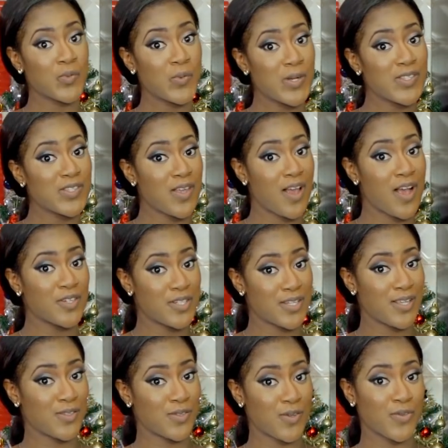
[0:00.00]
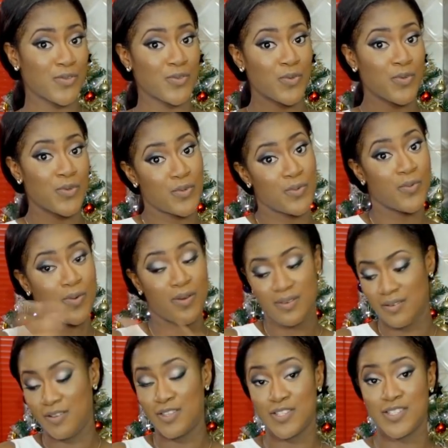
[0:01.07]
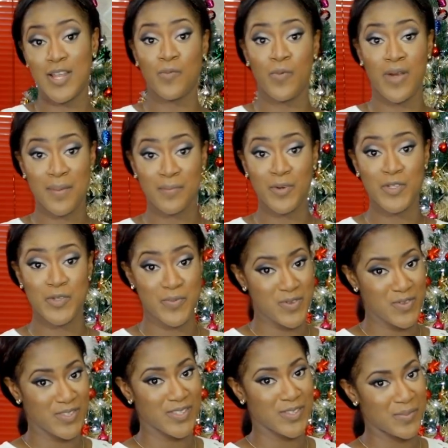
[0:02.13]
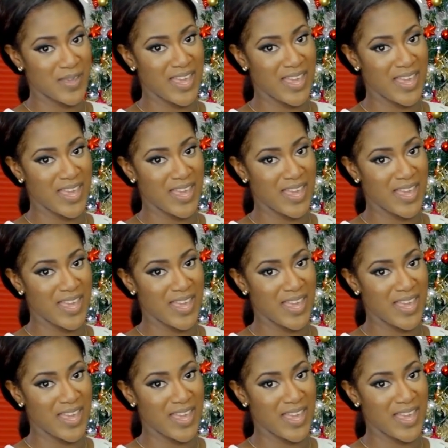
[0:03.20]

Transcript: sweet and sour chicken sauce, so you understand why I'm going to be using some